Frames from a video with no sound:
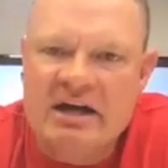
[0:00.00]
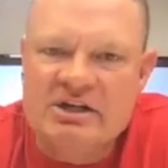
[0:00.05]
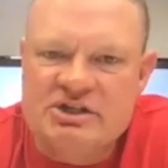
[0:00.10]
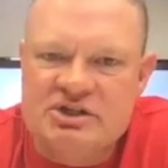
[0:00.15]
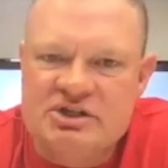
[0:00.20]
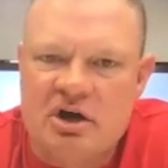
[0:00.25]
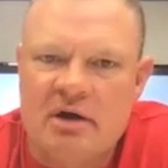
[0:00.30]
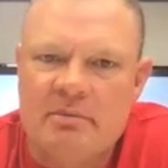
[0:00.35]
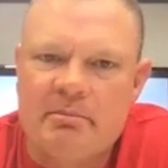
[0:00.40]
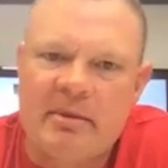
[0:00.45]

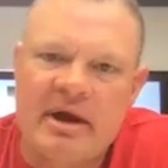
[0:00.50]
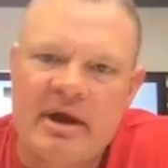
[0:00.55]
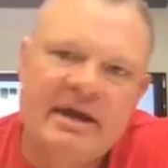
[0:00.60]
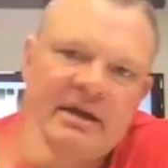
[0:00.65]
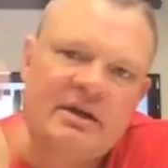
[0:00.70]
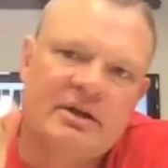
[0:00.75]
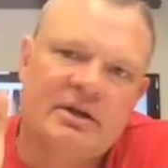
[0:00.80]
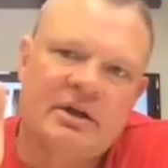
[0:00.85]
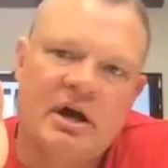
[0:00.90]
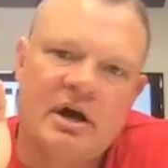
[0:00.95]
Shawn Meaike,
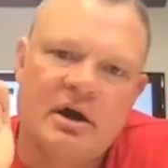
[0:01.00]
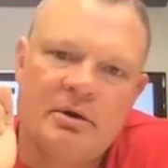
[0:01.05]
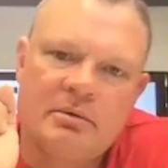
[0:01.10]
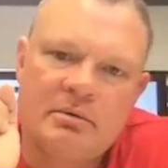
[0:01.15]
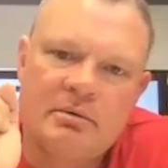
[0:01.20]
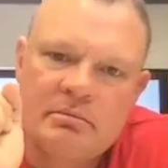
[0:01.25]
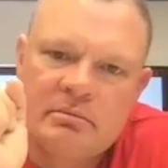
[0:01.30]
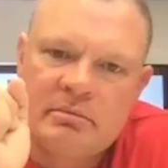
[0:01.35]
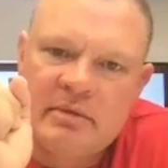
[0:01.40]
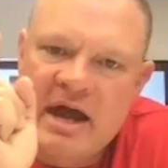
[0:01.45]
could go
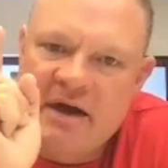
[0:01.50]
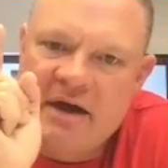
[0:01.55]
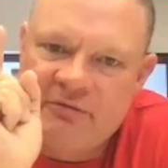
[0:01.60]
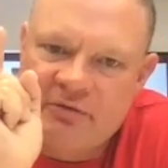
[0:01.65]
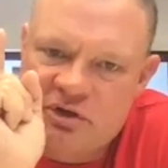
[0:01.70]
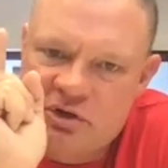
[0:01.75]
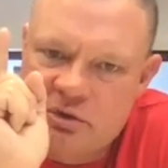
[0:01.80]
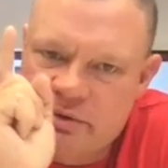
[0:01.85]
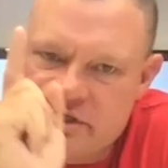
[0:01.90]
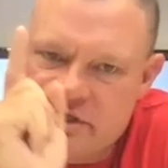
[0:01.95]
after
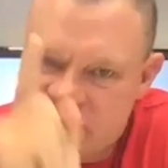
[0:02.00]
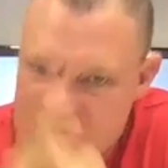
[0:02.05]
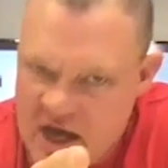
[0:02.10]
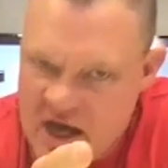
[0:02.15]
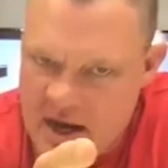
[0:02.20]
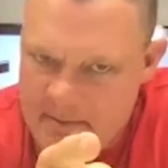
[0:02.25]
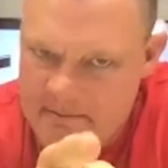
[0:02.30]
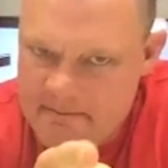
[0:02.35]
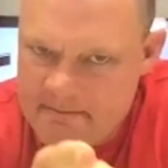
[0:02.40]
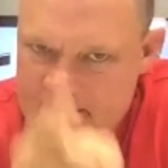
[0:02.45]
2 weeks.
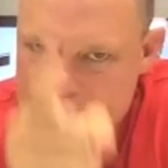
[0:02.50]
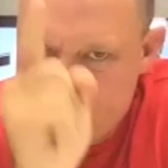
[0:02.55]
Yep,